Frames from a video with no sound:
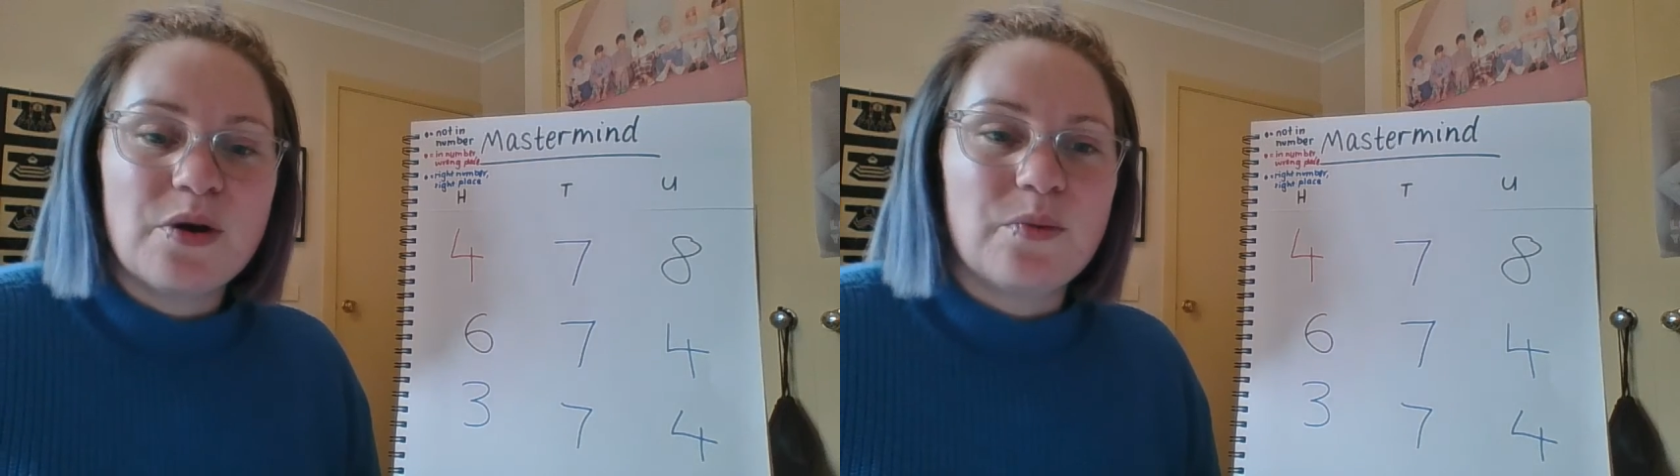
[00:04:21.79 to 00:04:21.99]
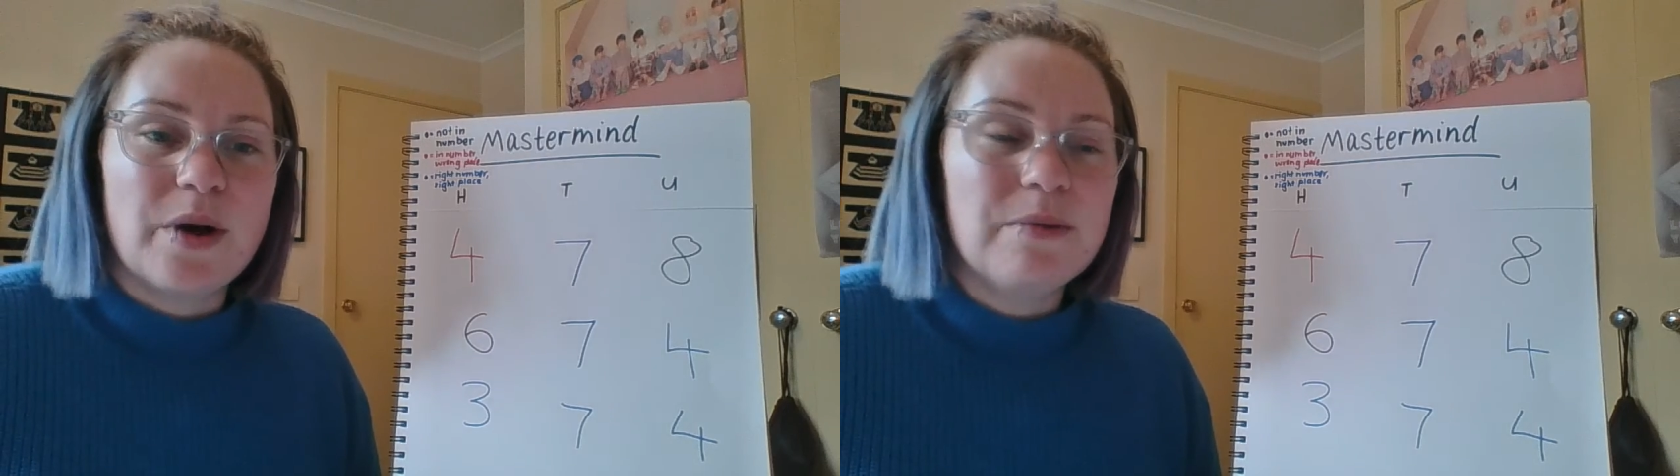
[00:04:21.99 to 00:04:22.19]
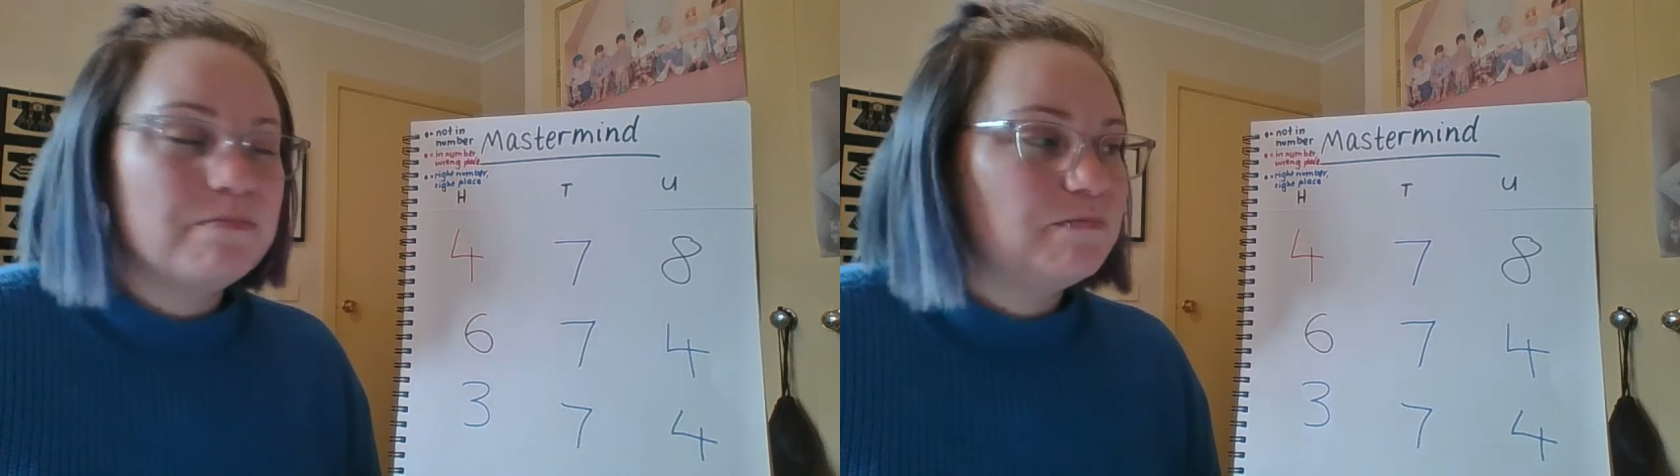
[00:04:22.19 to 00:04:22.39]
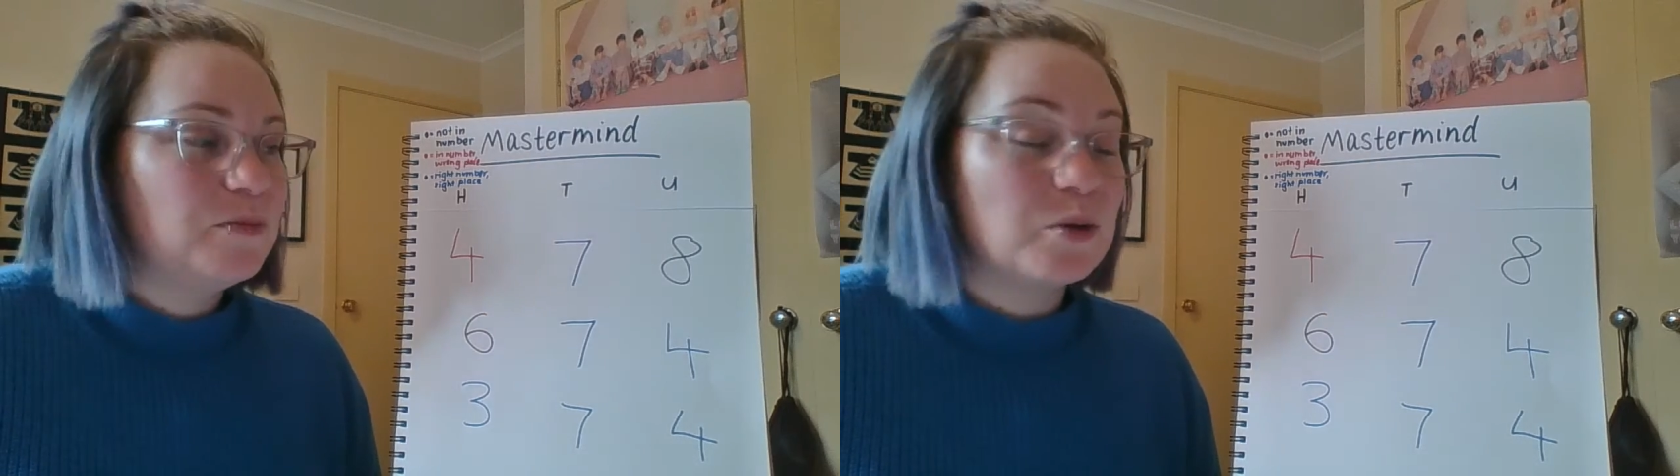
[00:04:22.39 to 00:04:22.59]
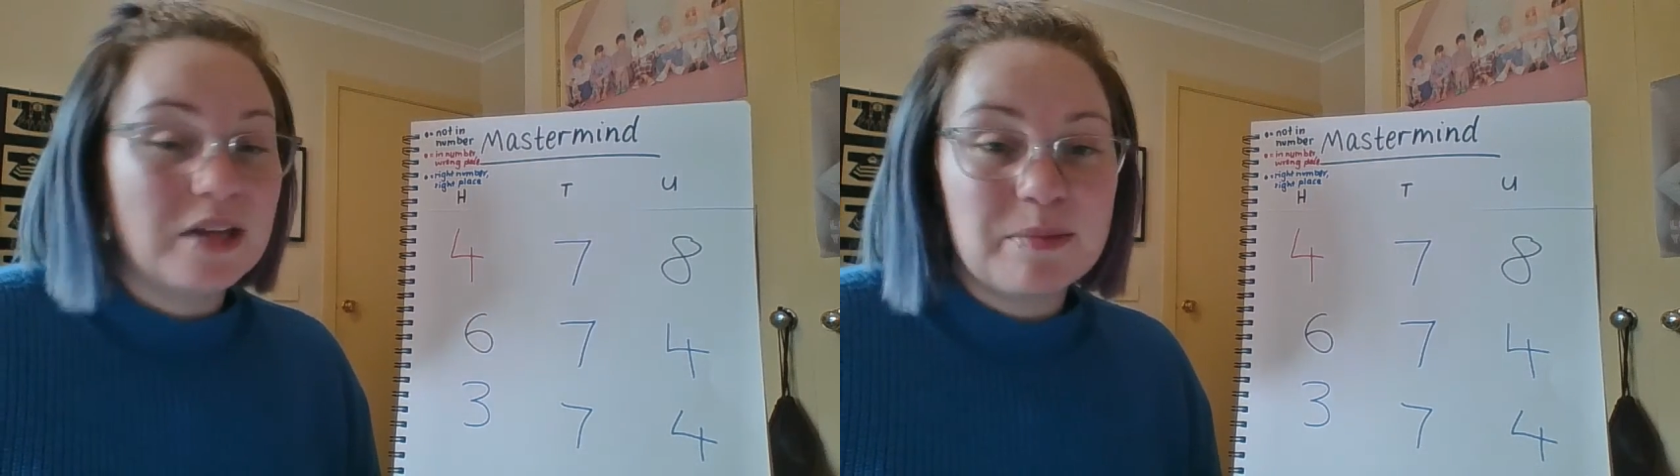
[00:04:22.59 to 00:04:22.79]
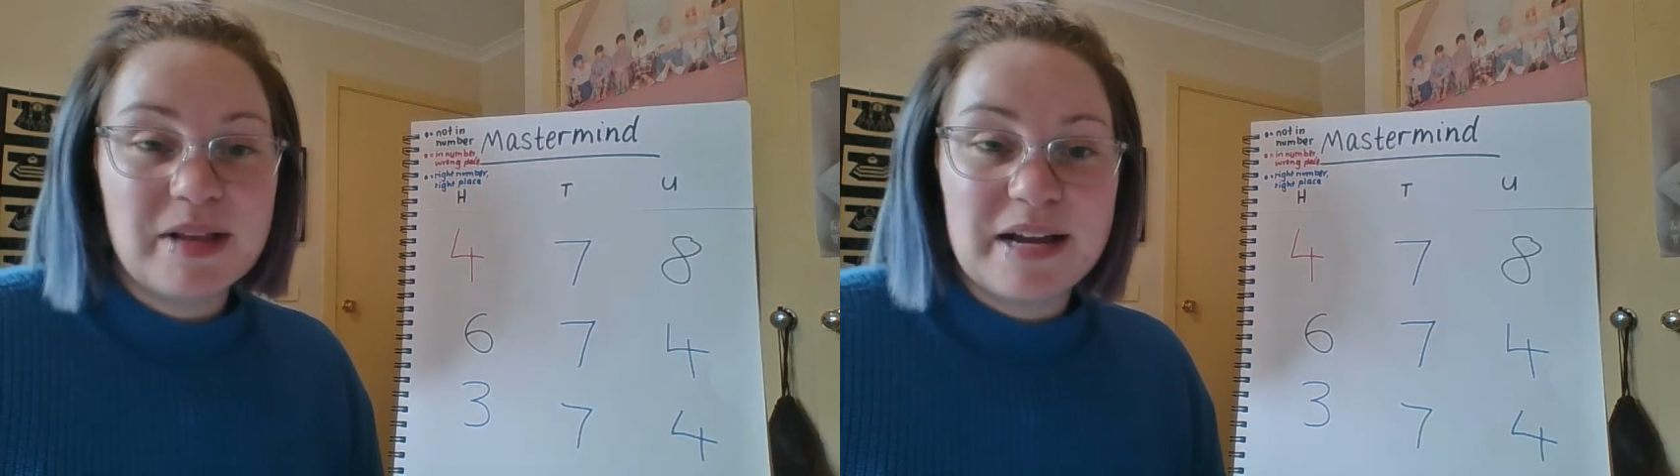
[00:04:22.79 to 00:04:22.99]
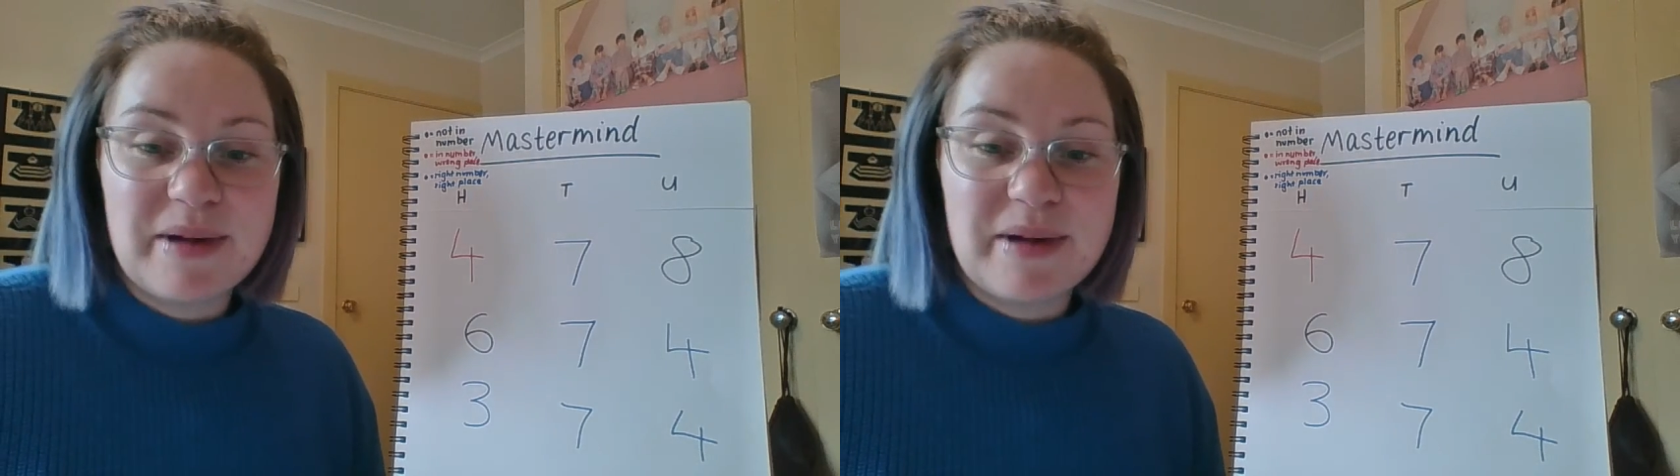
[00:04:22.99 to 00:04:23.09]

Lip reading: Well, good luck playing